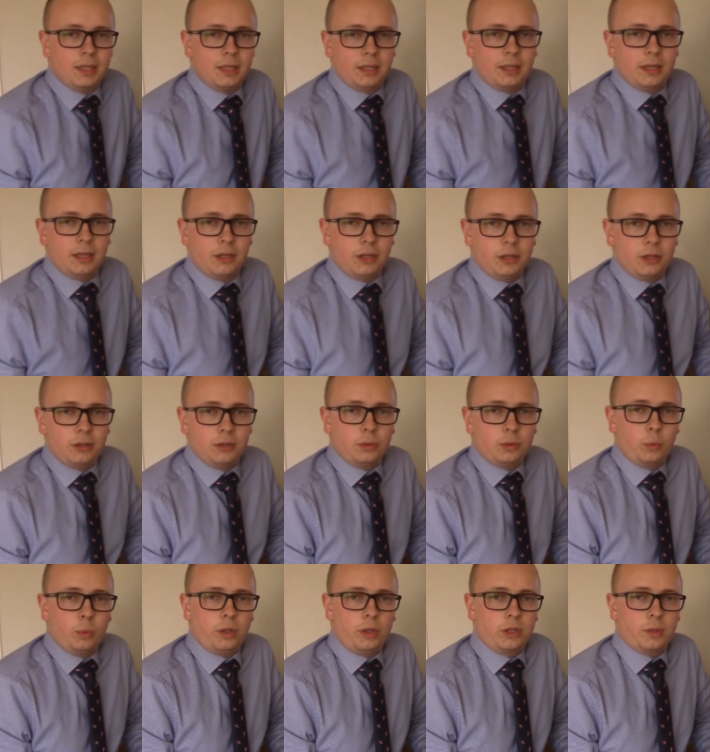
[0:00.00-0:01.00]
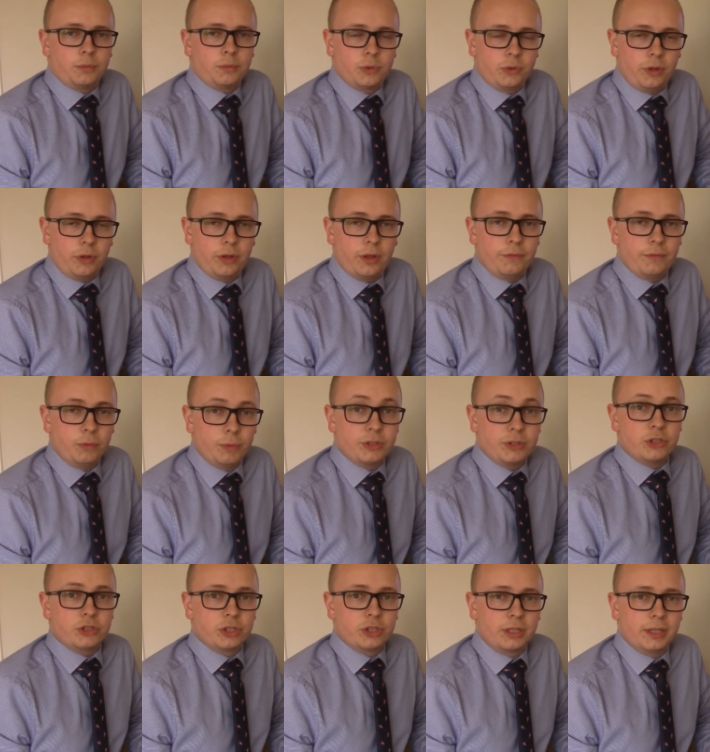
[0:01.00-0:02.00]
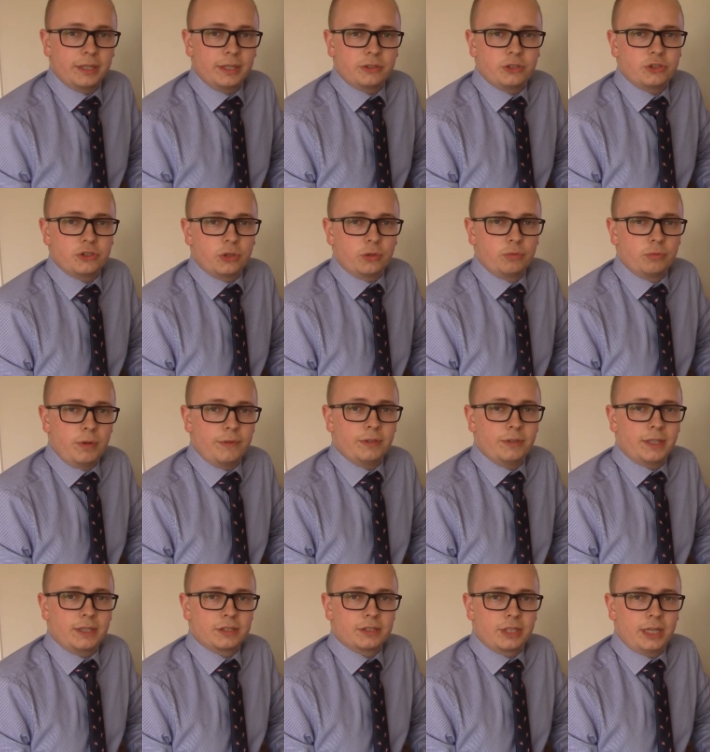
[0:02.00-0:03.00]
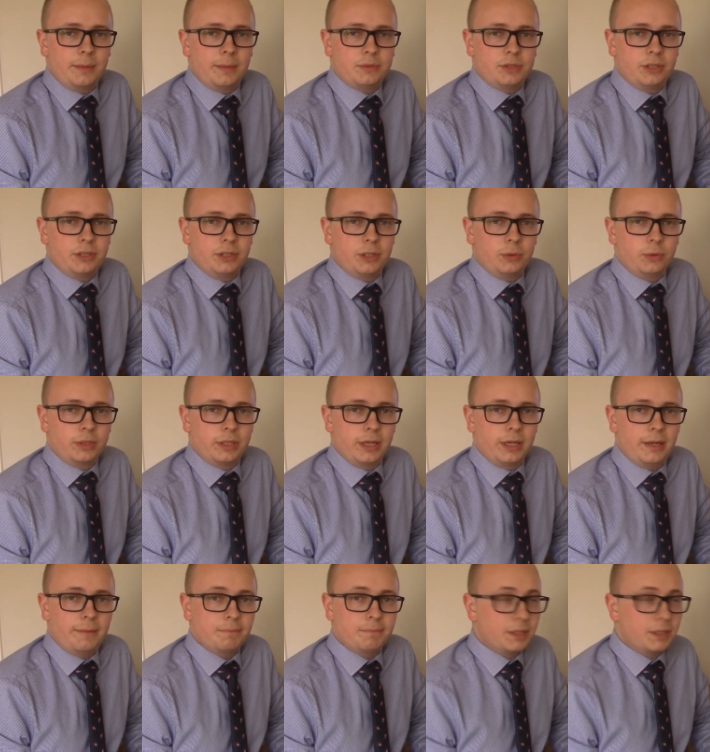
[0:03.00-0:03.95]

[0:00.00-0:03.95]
Hello, welcome to another of the Richardson lectures on river landscapes in the UK.